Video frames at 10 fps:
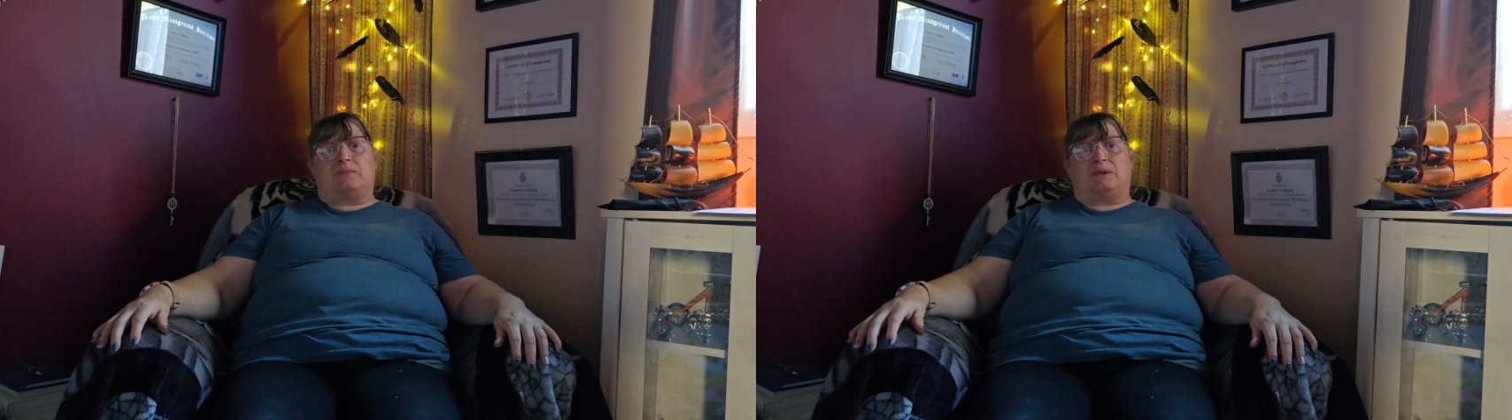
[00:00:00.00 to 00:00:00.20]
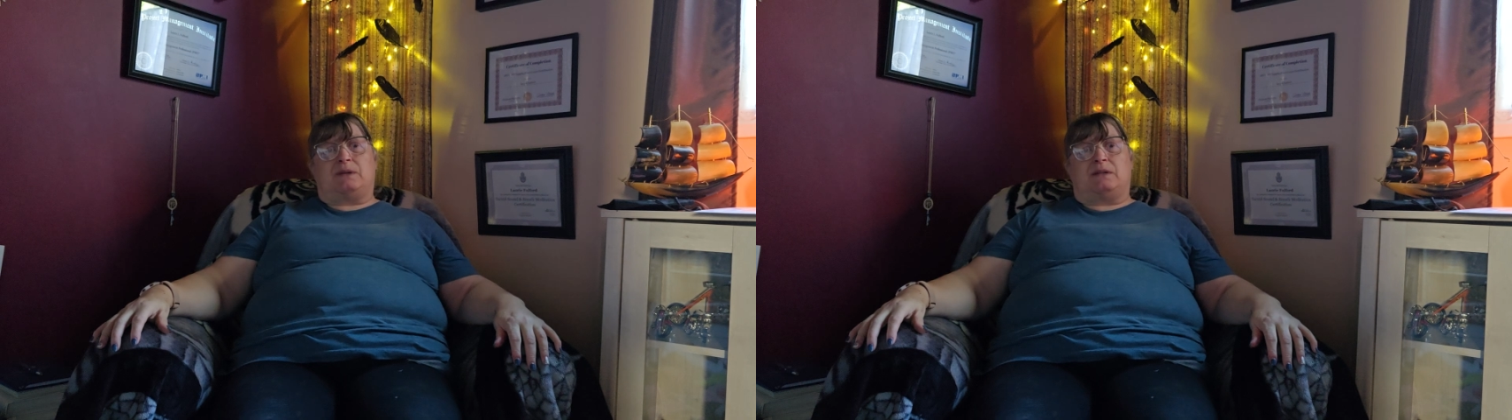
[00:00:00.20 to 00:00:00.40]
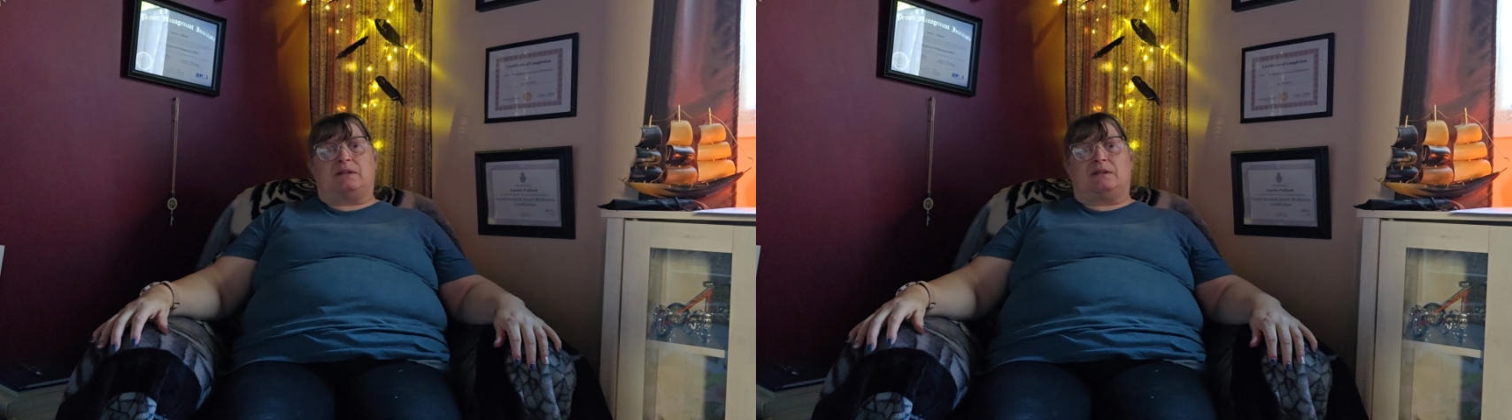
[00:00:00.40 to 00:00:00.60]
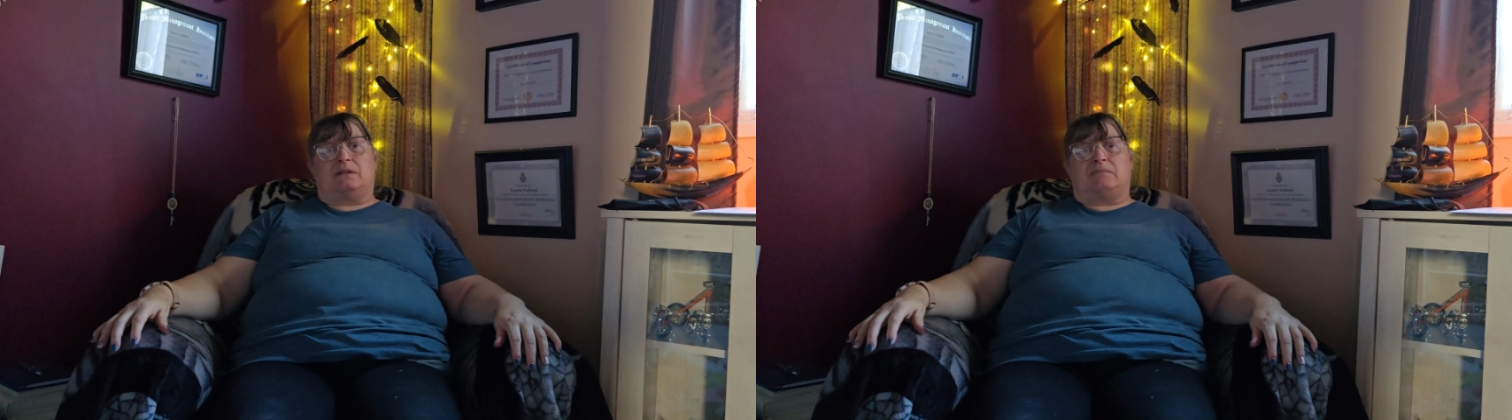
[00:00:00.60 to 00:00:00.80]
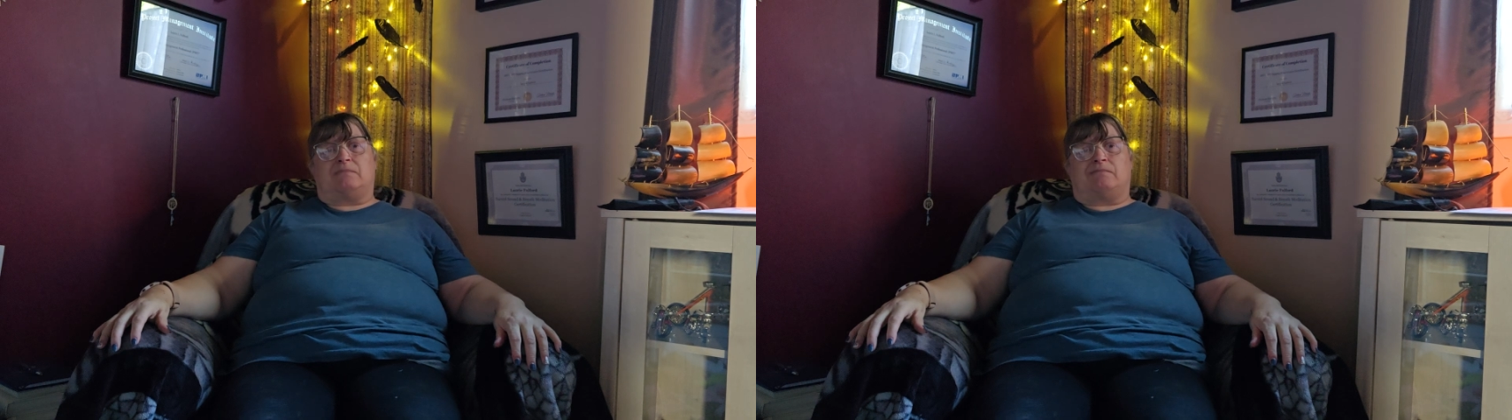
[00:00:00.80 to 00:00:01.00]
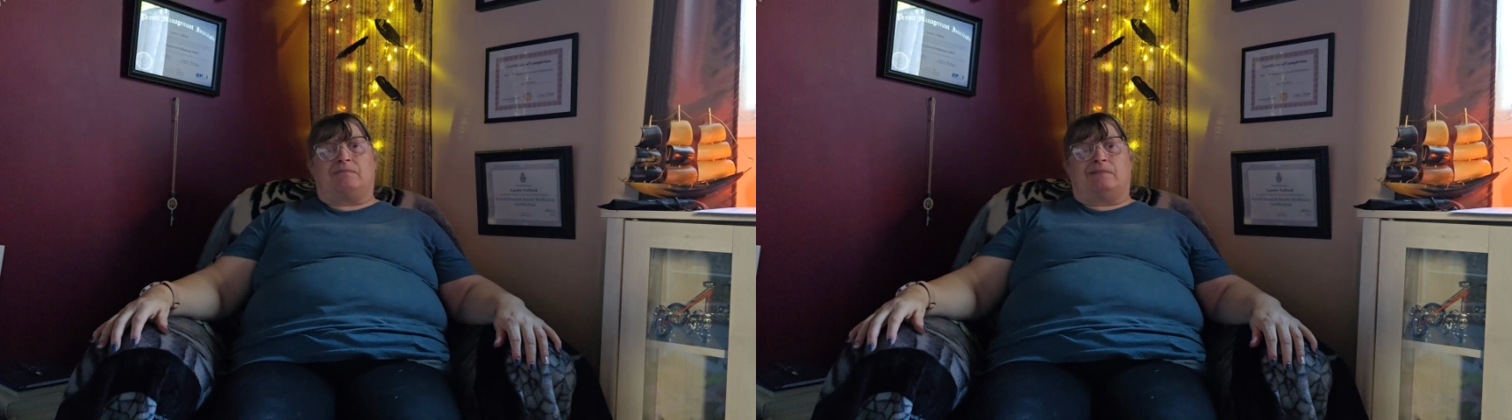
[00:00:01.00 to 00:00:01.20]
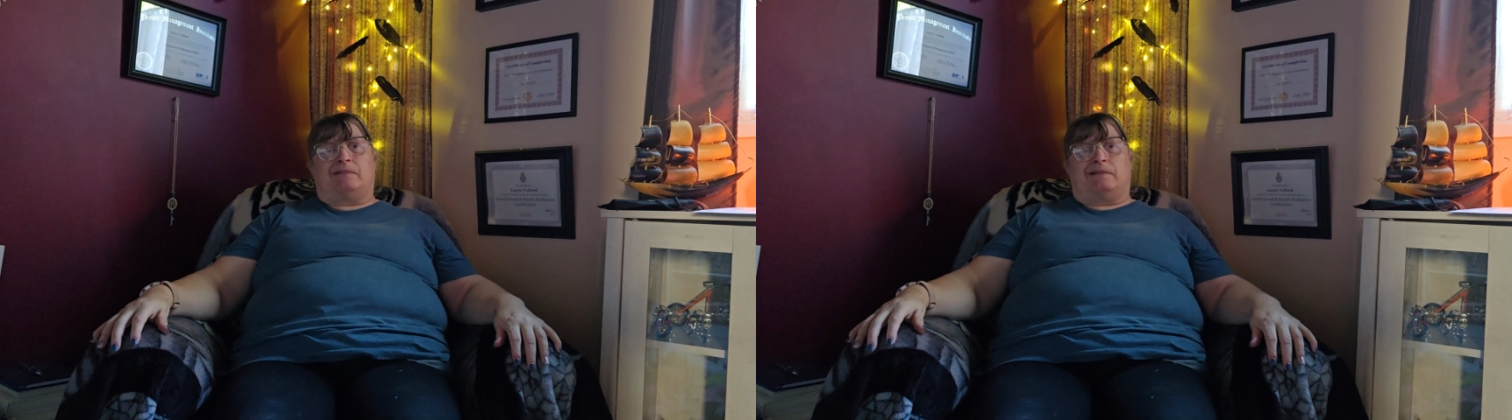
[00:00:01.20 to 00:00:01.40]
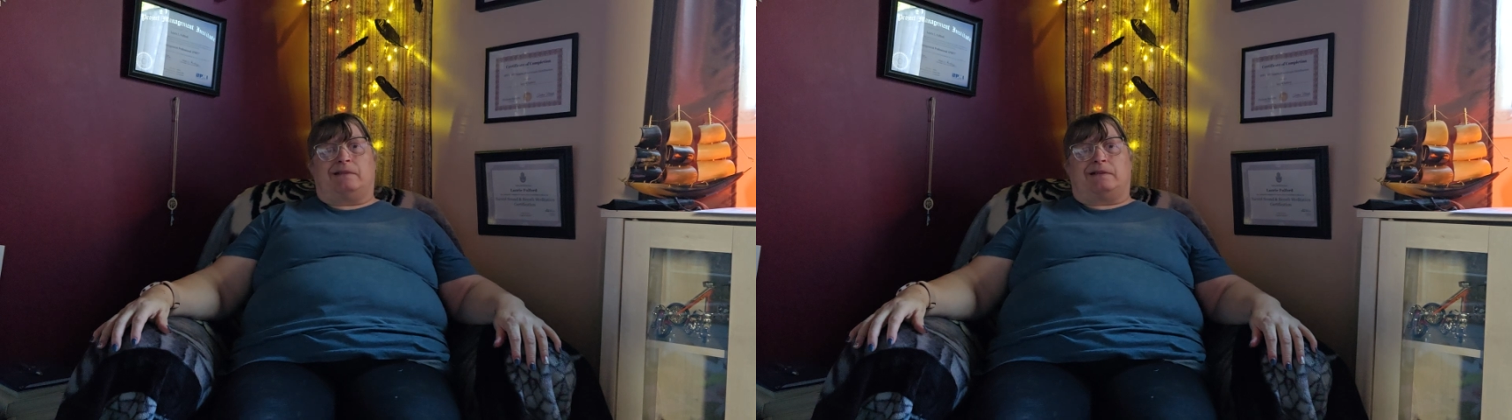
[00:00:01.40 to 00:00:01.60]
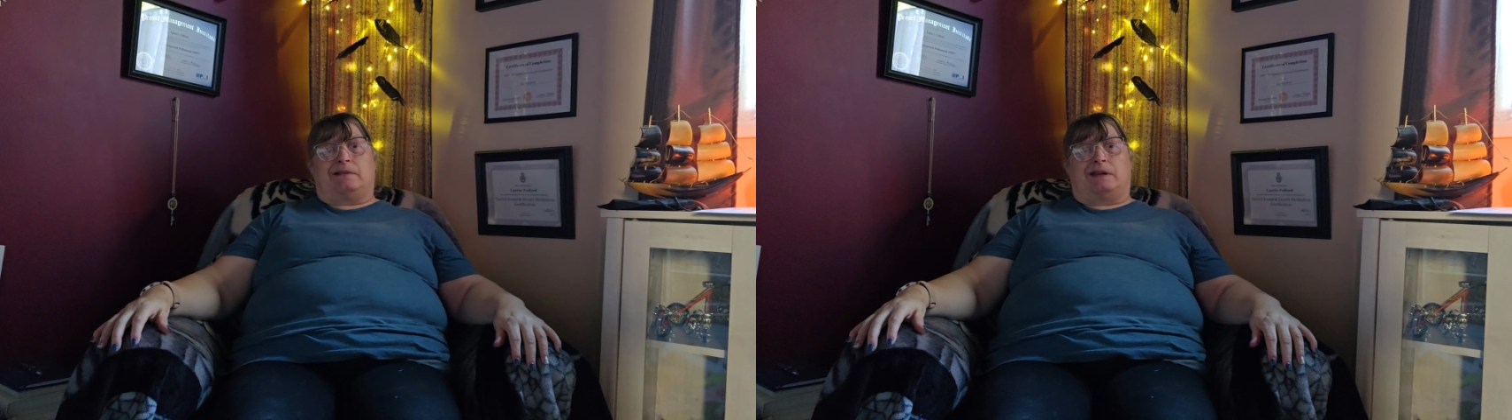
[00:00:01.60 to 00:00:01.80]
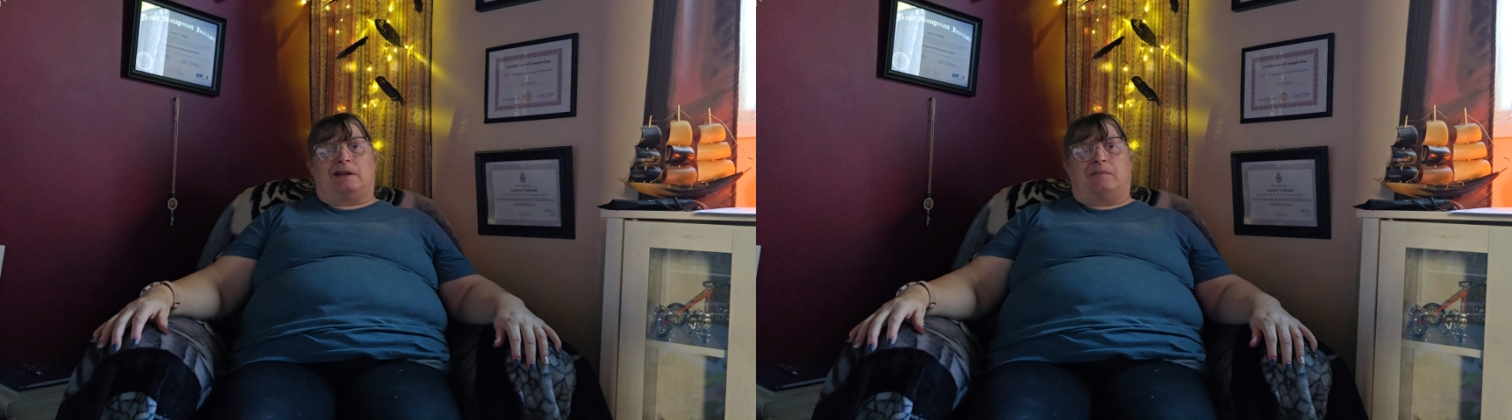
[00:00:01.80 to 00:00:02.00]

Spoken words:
because said